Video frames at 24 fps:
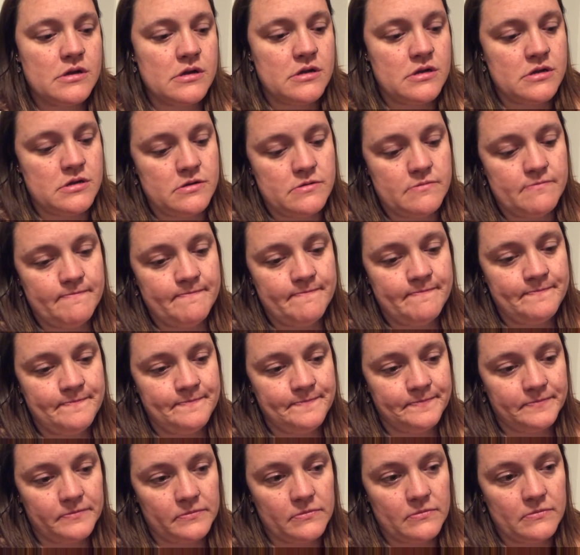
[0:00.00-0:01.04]
Um,
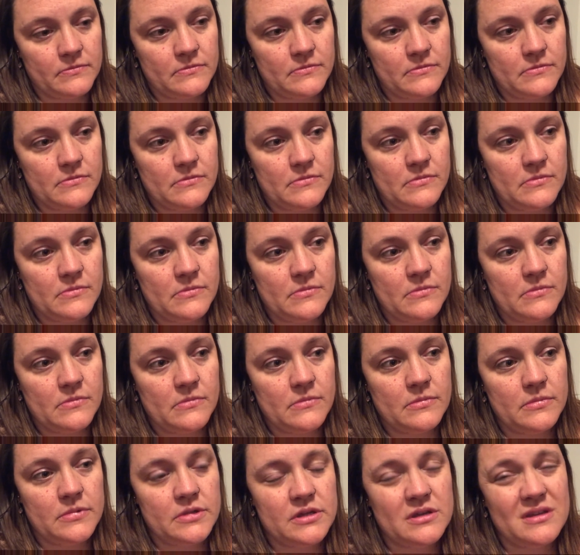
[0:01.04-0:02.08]

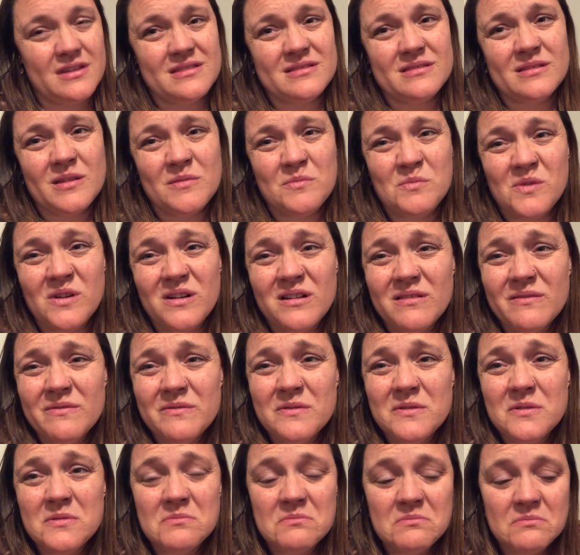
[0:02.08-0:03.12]
I guess I'm one of
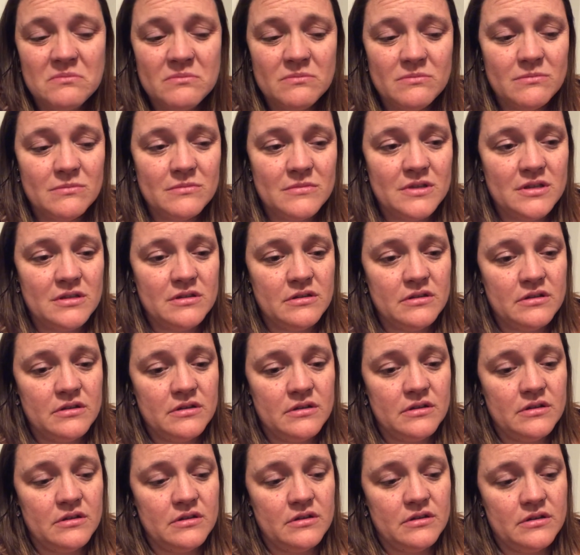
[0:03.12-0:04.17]
them.
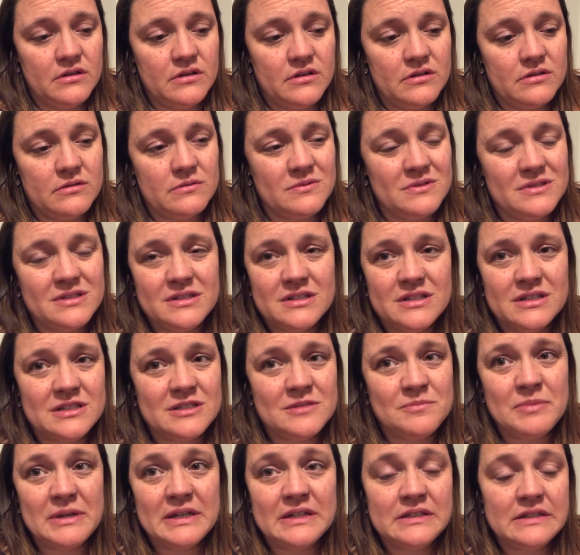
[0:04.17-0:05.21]
I wasn't
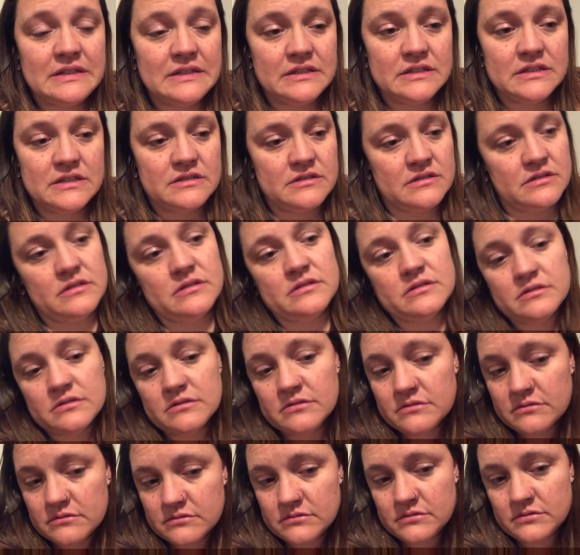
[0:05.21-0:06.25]
expecting this.
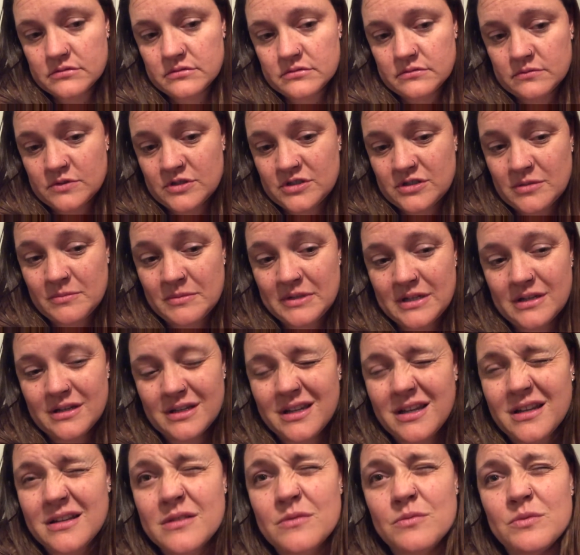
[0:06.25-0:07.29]
Which, I mean, I
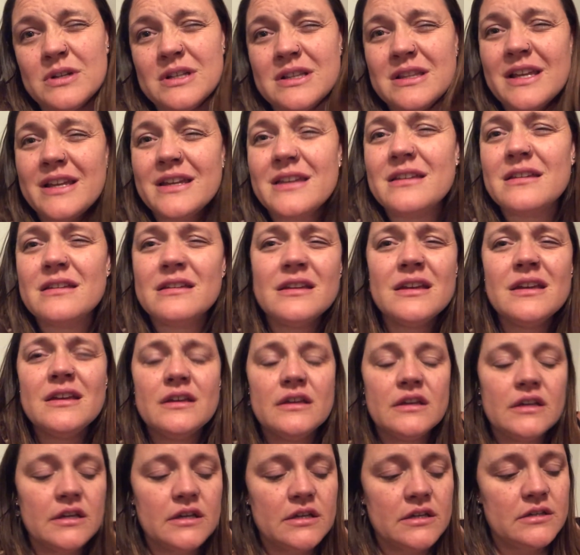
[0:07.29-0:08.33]
kind of, what like,
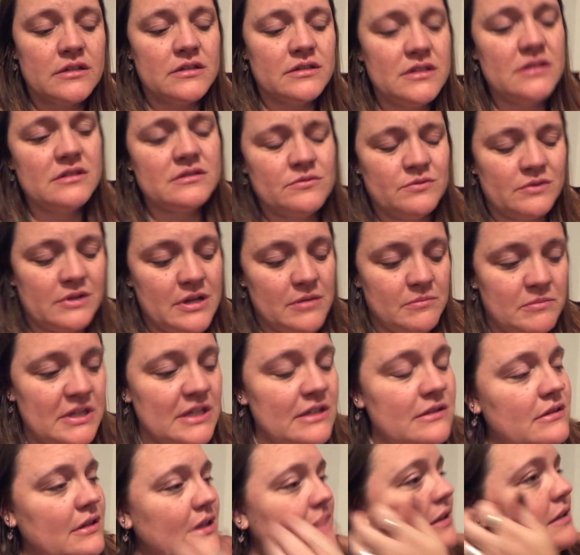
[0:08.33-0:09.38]
you know what I
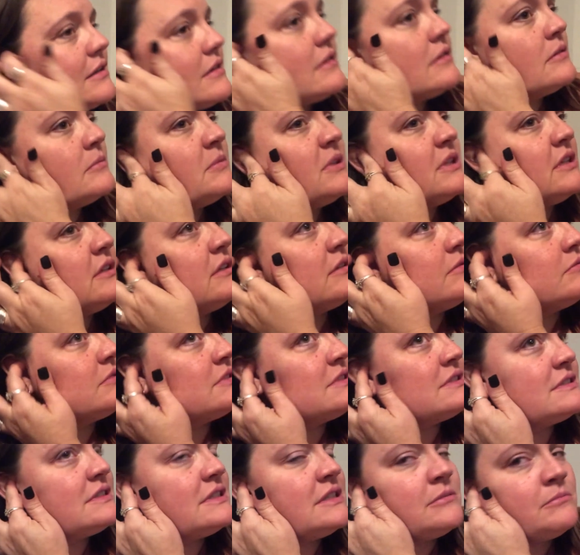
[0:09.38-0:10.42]
mean. Like, I mean, it
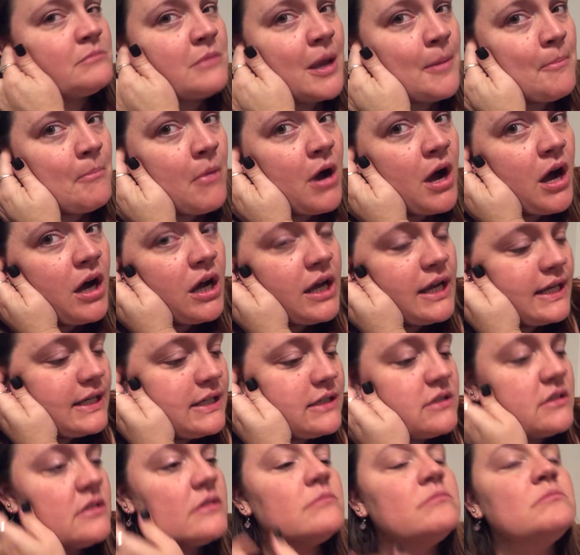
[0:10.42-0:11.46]
was in my
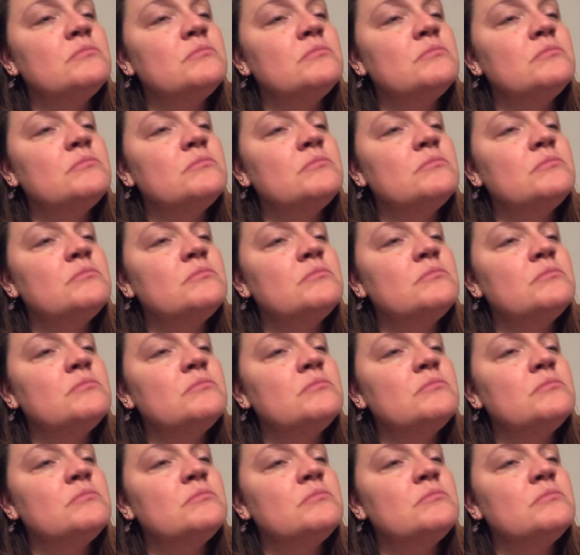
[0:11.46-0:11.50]
mind.